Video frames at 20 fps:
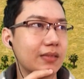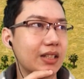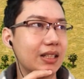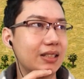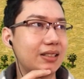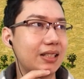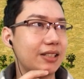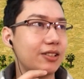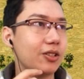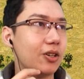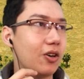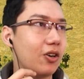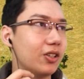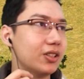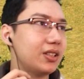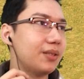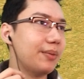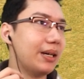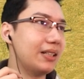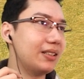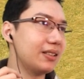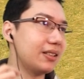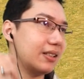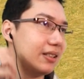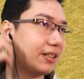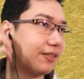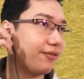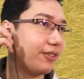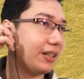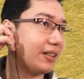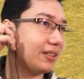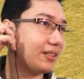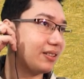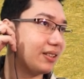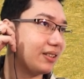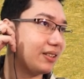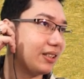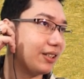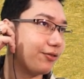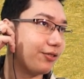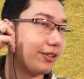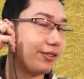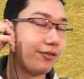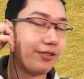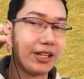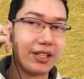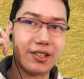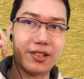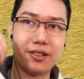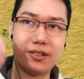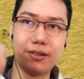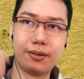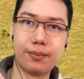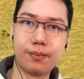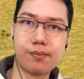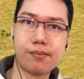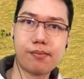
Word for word: It says automatically defend the city if invaded.